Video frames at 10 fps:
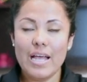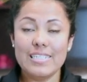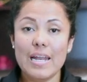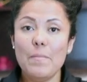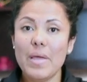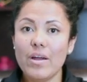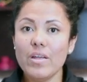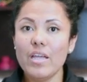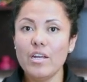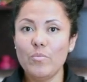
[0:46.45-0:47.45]
as an
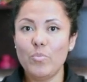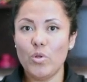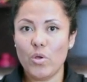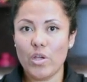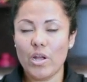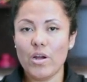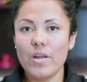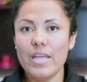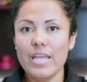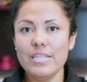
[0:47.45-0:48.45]
American
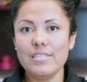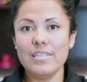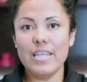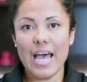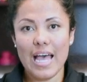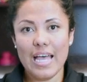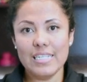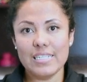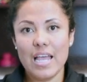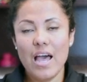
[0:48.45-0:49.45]
employer, is that